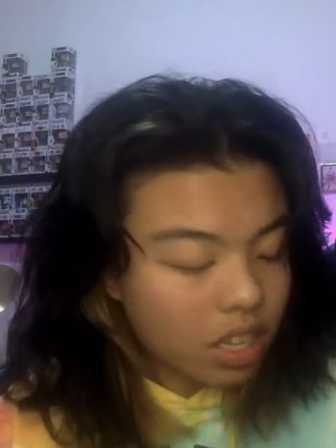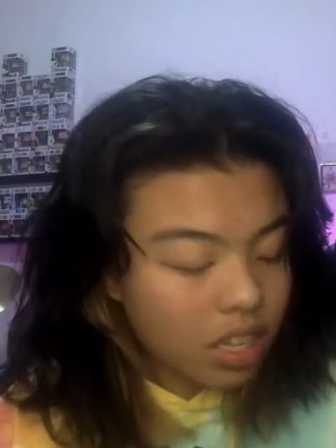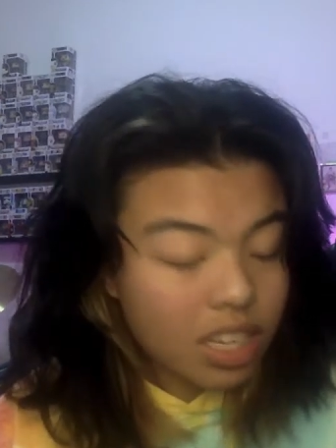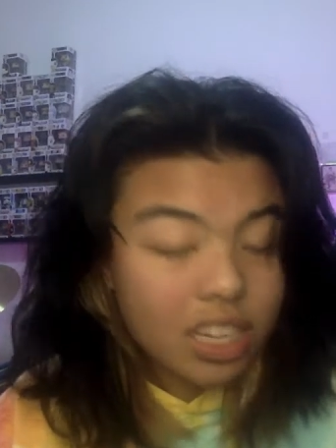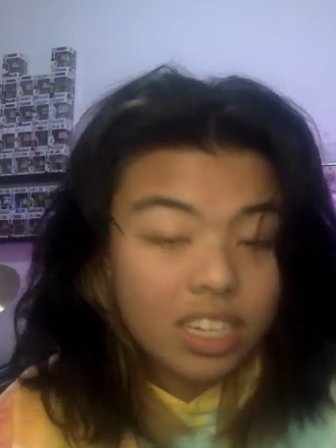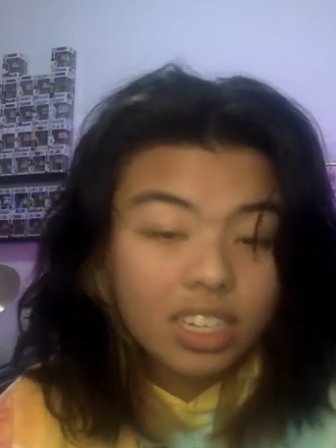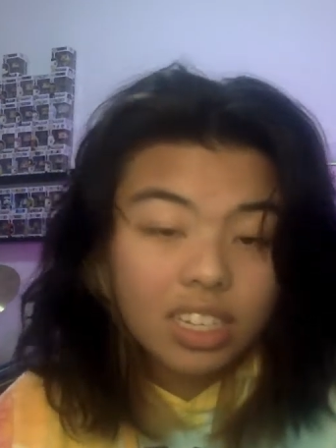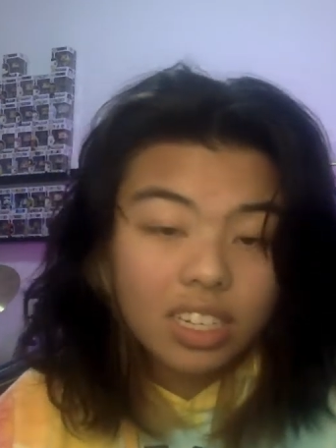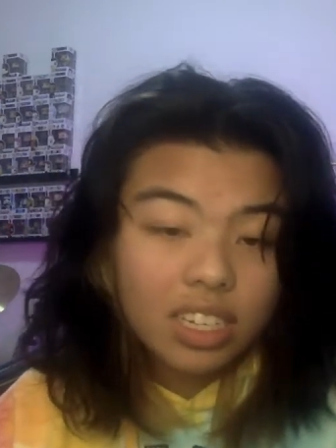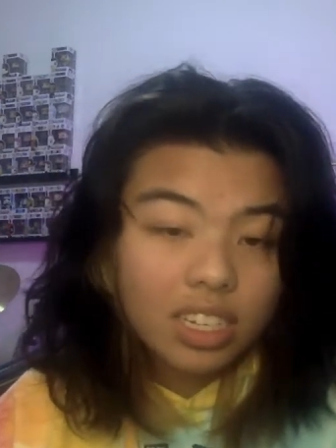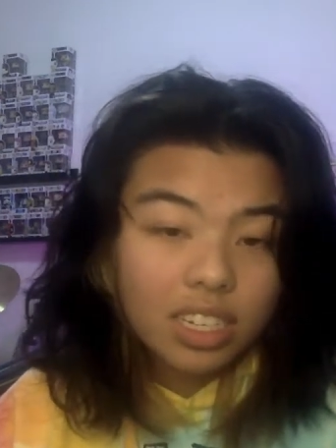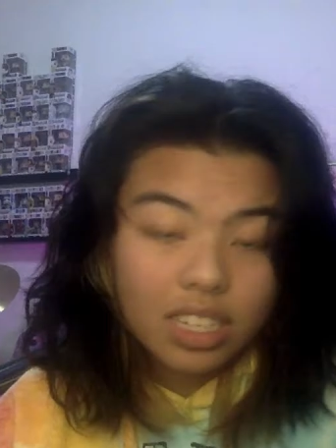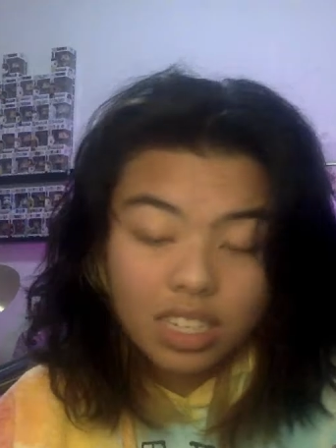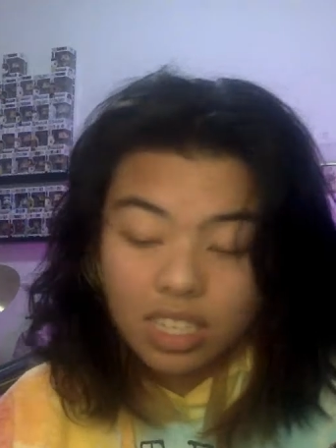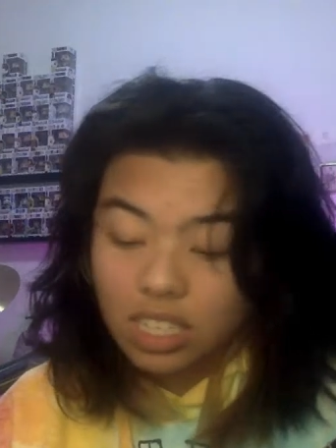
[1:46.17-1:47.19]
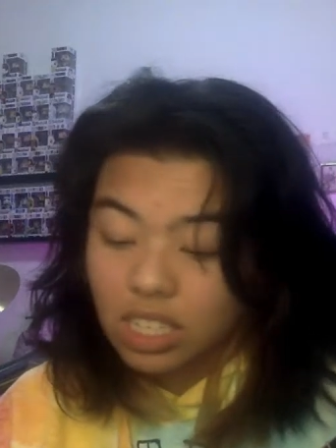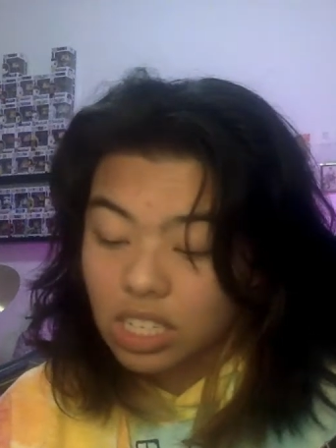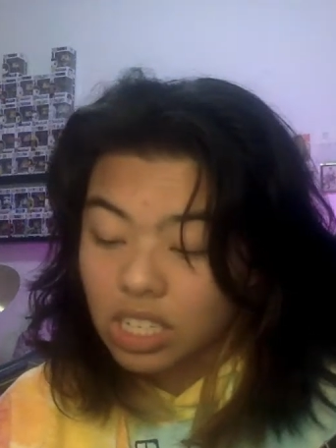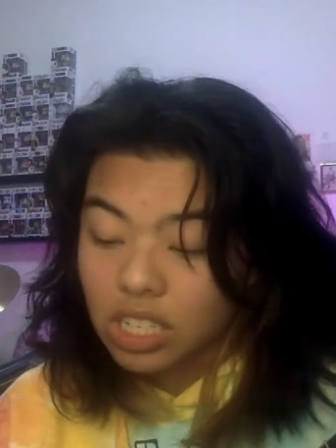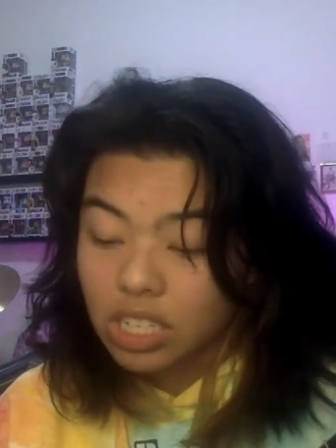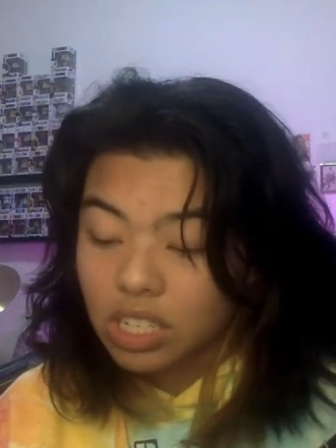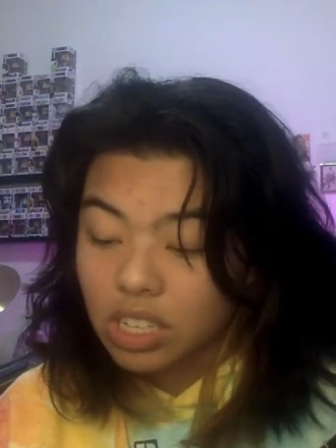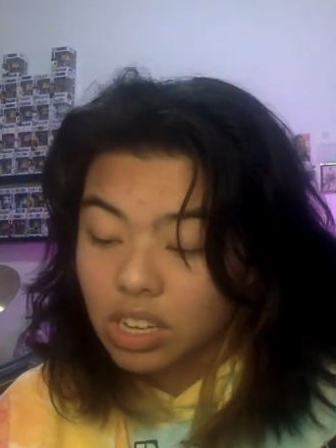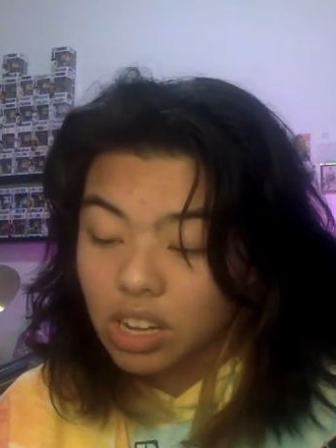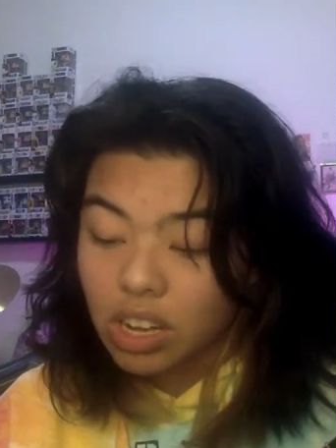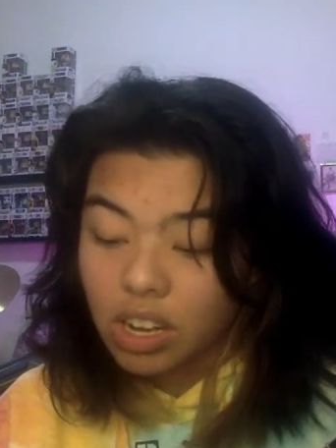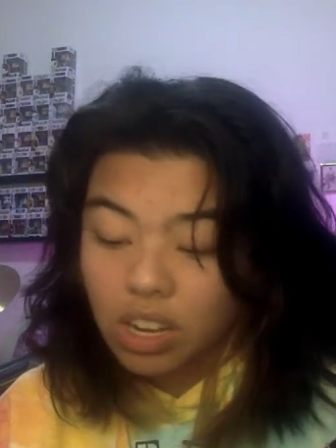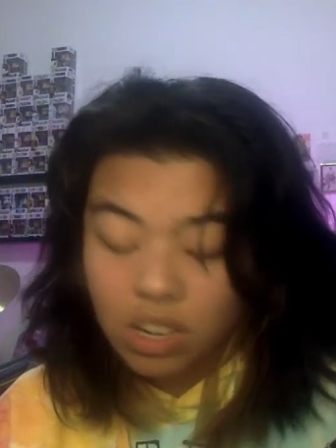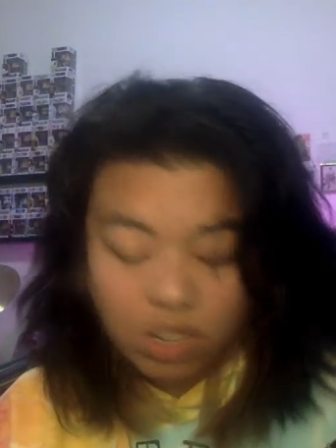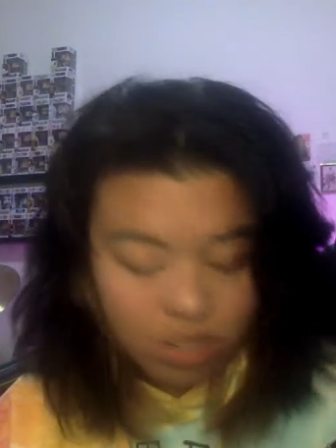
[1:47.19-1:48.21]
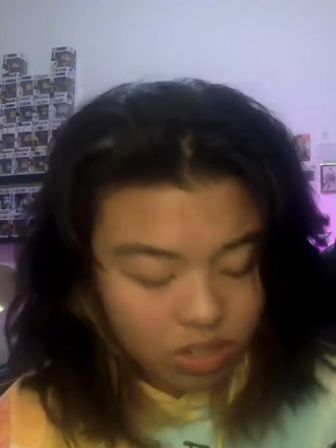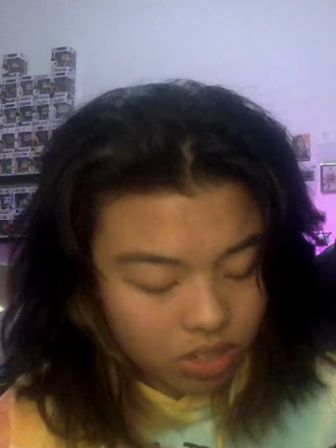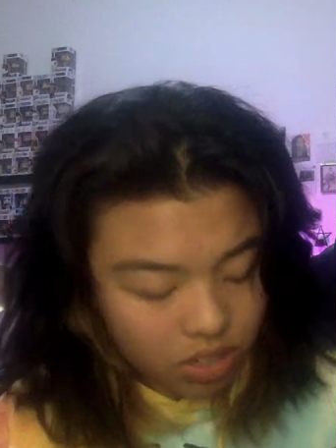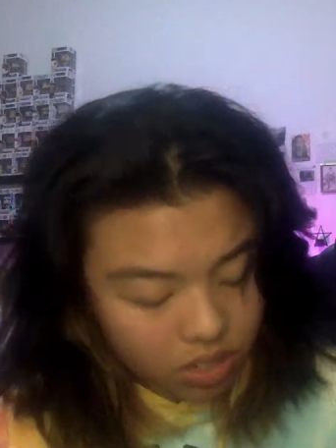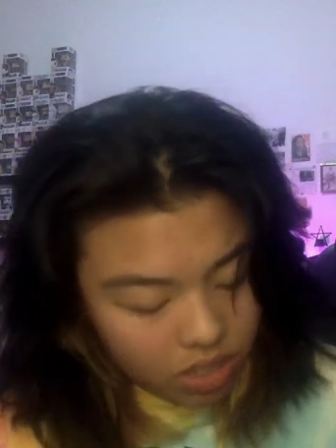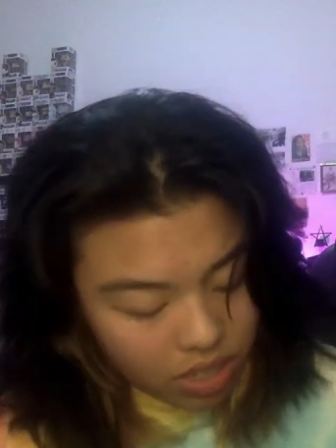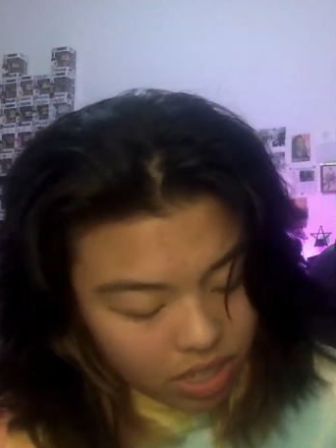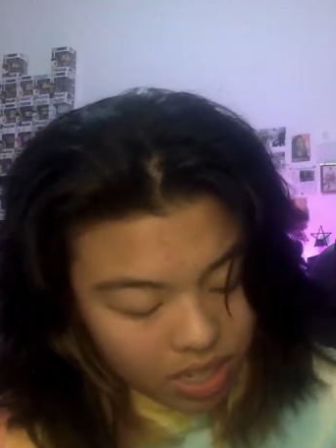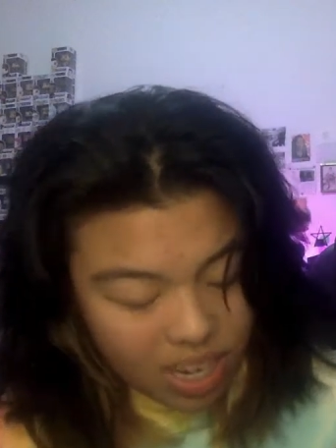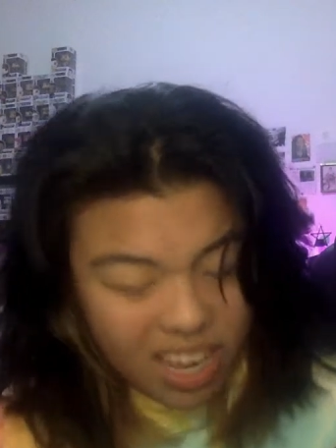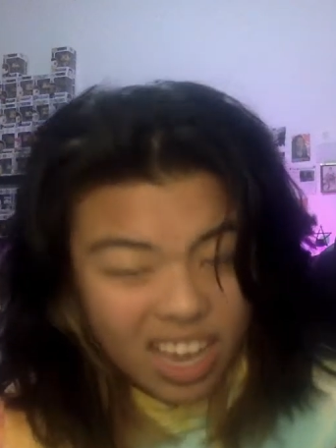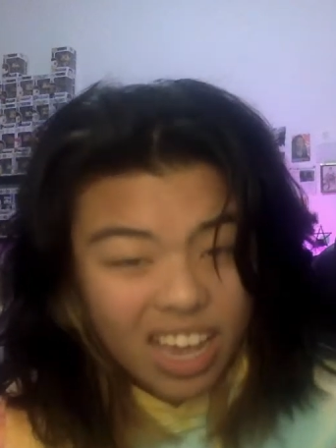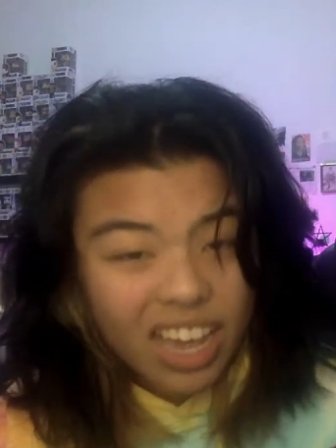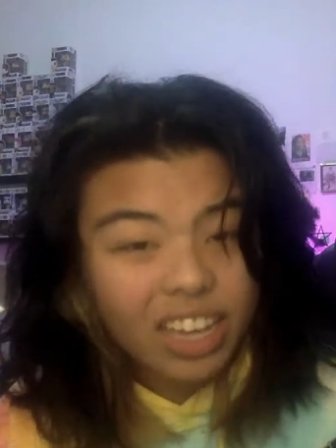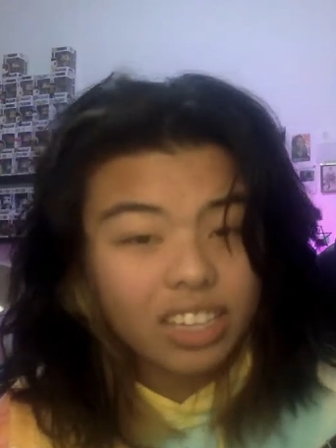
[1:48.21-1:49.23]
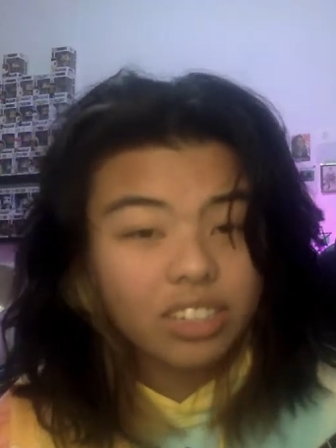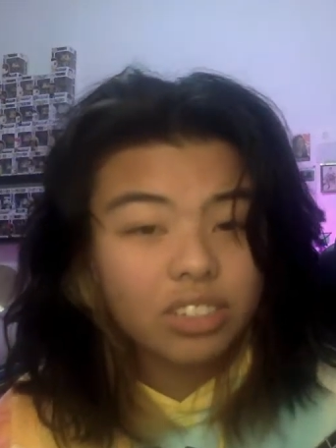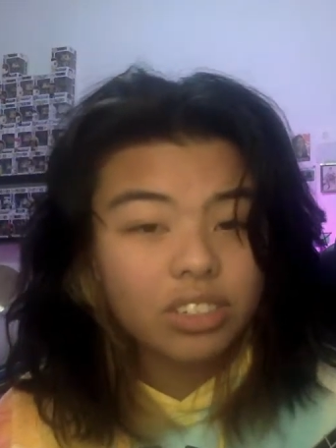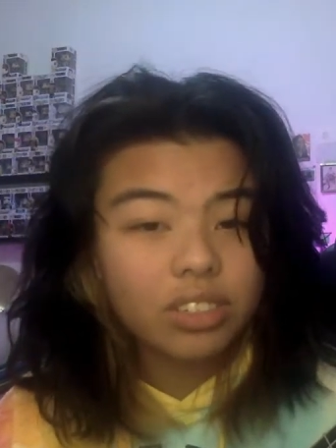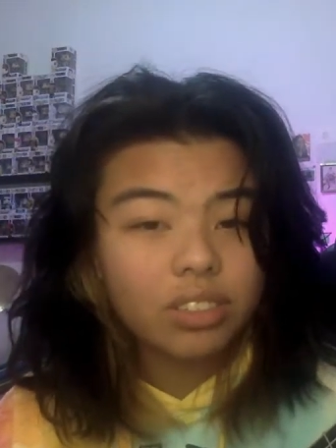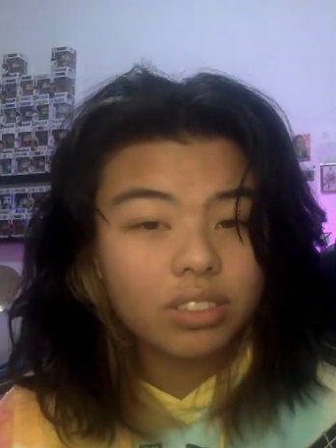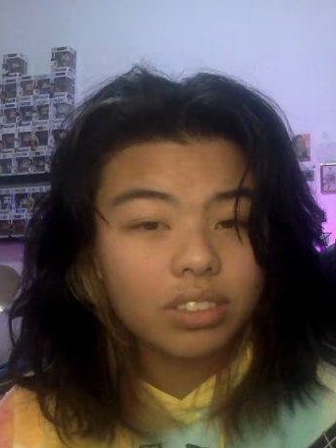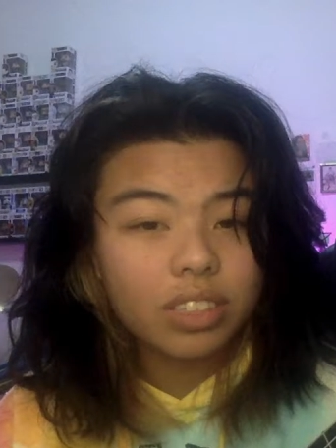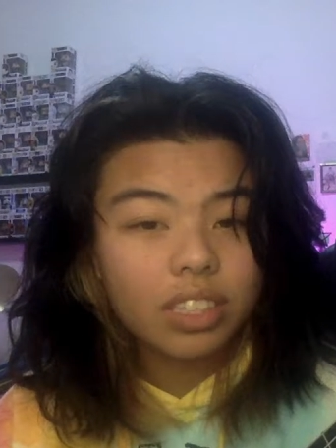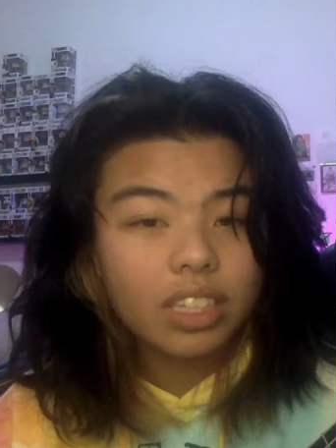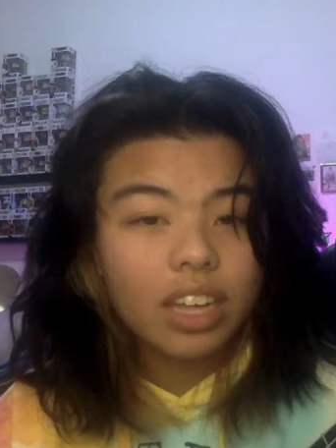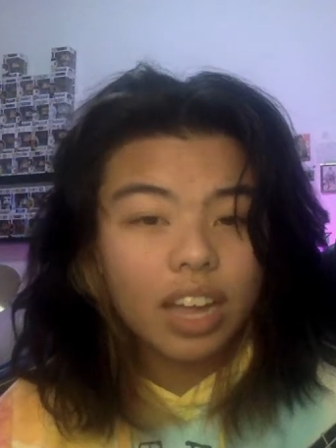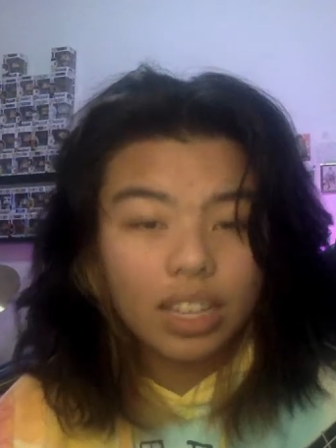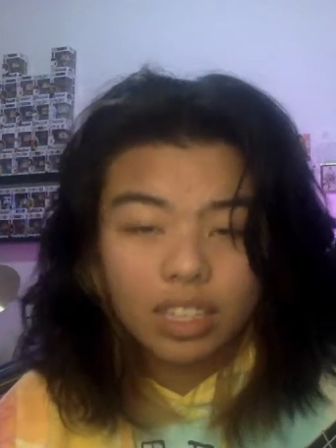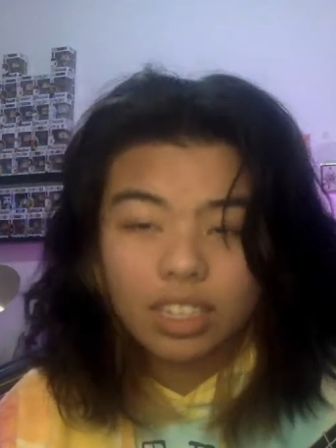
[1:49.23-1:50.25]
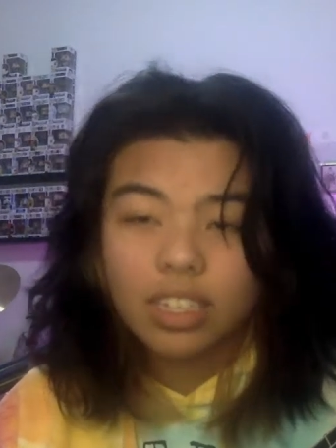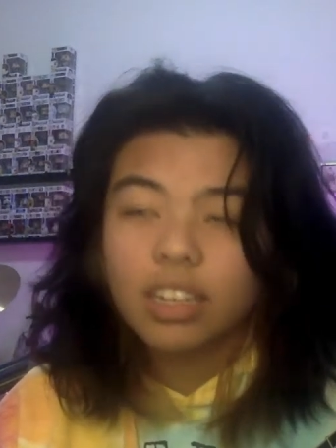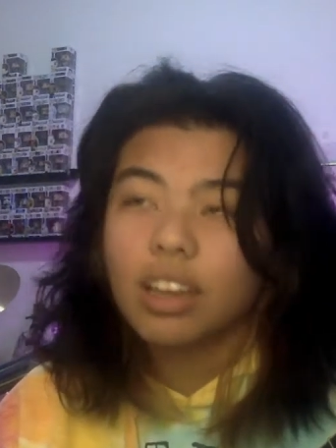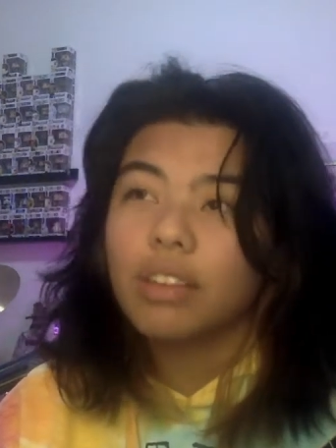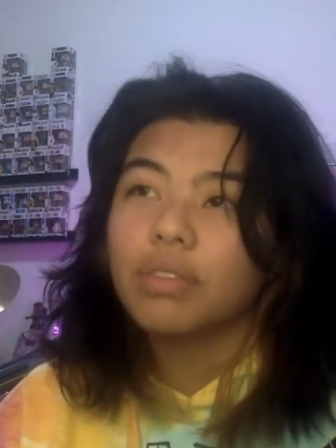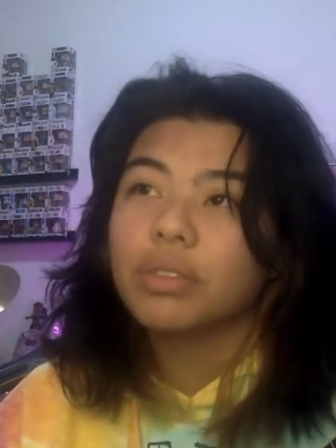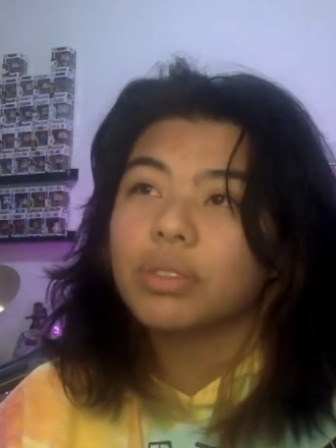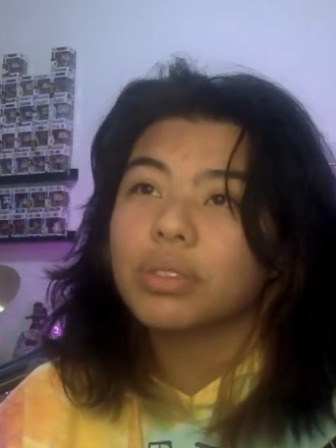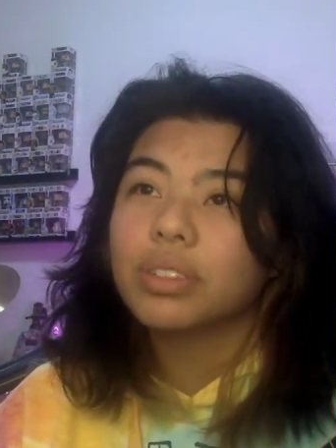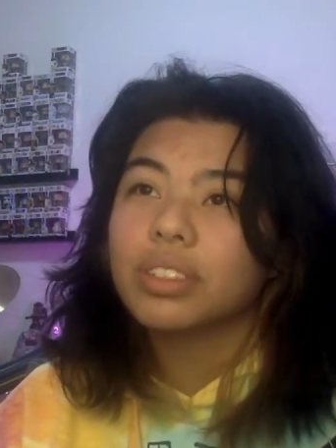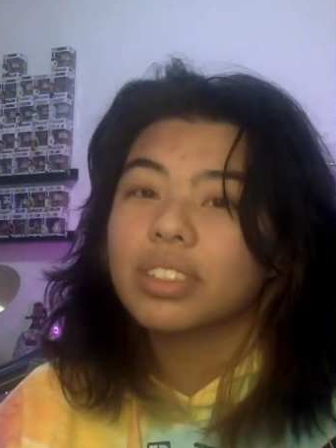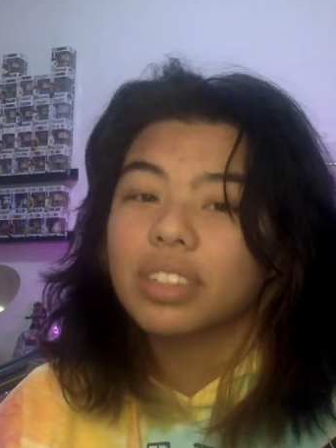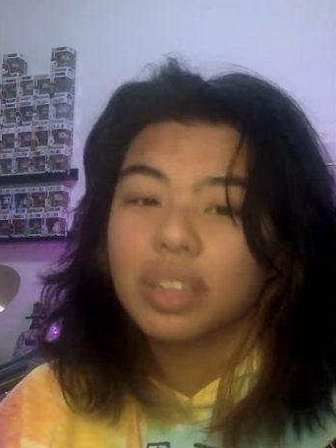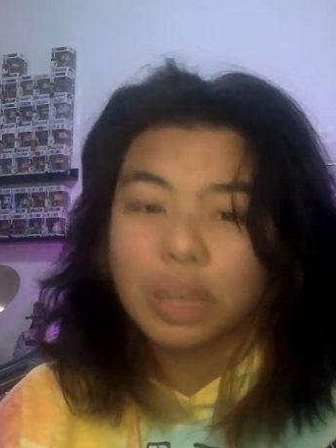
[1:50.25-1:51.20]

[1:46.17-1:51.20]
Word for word: This is just hers, an angel at the devil's